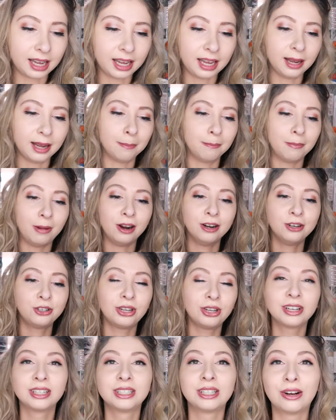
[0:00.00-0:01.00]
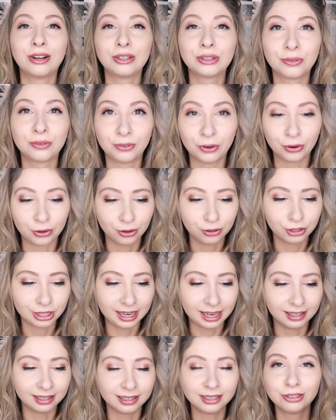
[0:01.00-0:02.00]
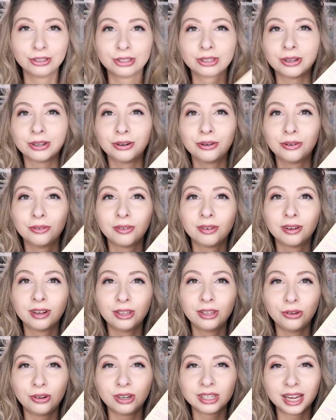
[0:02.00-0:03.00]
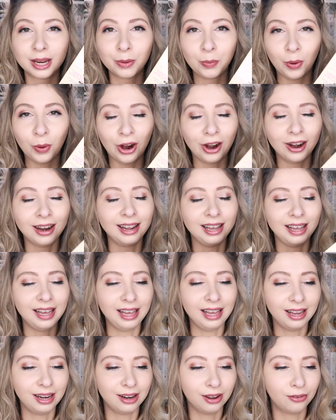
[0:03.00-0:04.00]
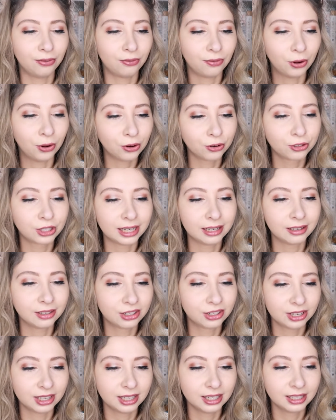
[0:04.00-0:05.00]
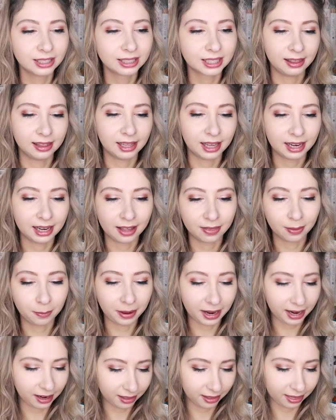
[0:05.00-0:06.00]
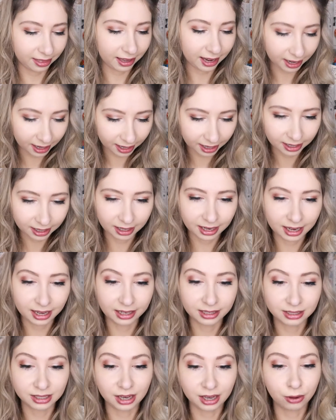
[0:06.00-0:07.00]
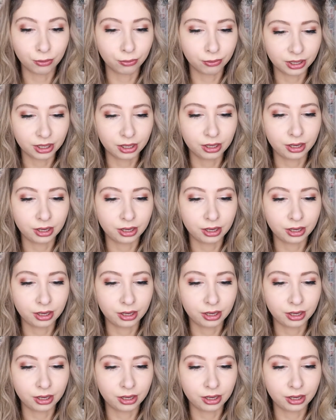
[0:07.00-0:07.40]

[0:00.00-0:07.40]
a March Young Adult Photo Challenge, so you can take part in photo challenges. And then on the back of that is a really